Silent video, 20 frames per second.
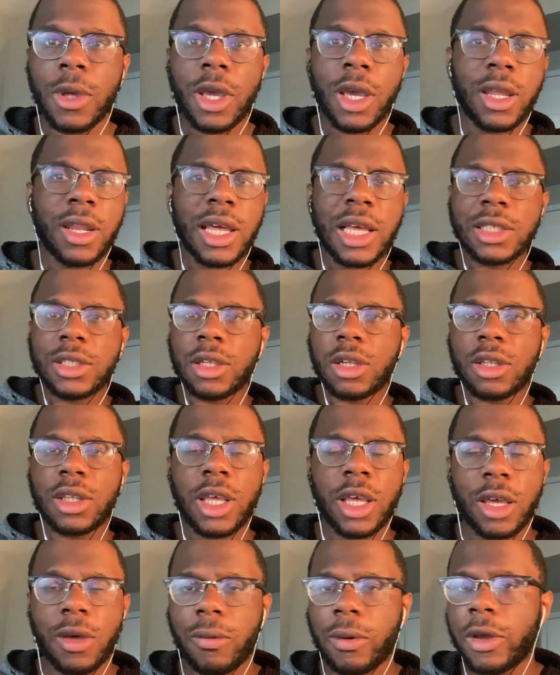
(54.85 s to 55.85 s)
And that's going to
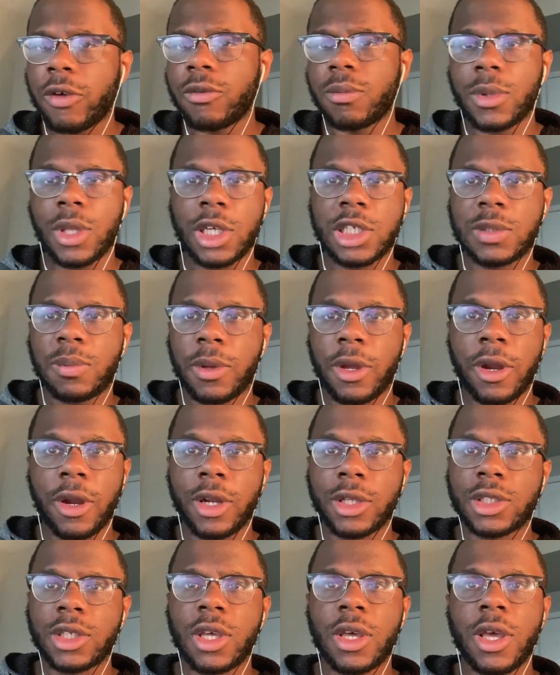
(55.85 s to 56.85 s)
take away from the
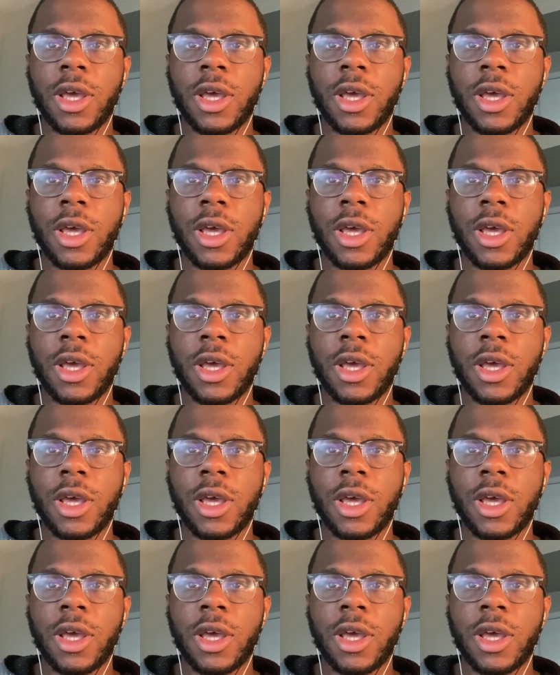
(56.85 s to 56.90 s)
experience,